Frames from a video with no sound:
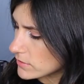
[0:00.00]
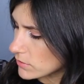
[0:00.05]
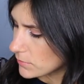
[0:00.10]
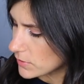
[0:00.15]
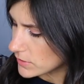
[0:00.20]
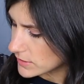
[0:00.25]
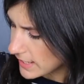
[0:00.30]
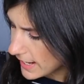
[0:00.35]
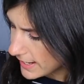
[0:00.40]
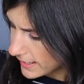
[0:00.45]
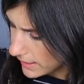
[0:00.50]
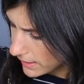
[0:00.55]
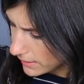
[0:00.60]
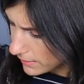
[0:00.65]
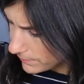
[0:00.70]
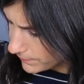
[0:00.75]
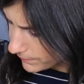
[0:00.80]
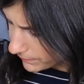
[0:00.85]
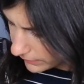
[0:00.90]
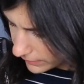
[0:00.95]
It's almost like
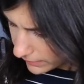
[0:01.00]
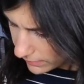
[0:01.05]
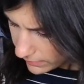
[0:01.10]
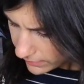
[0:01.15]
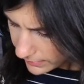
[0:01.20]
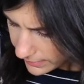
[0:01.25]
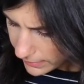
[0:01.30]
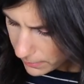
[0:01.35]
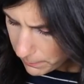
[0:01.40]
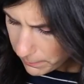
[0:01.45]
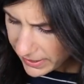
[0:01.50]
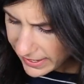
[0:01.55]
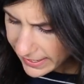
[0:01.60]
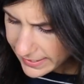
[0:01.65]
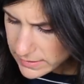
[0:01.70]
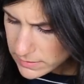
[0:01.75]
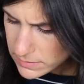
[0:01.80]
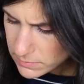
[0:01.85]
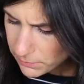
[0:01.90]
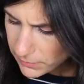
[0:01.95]
a
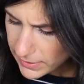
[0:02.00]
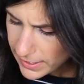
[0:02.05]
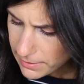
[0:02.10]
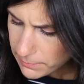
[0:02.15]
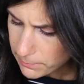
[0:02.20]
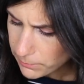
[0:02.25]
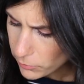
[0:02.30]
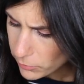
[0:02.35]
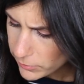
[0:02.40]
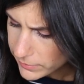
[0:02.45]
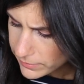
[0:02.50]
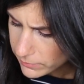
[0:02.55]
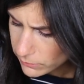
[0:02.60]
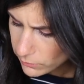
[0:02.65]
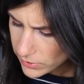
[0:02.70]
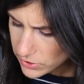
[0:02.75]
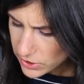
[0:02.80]
paint splatter print,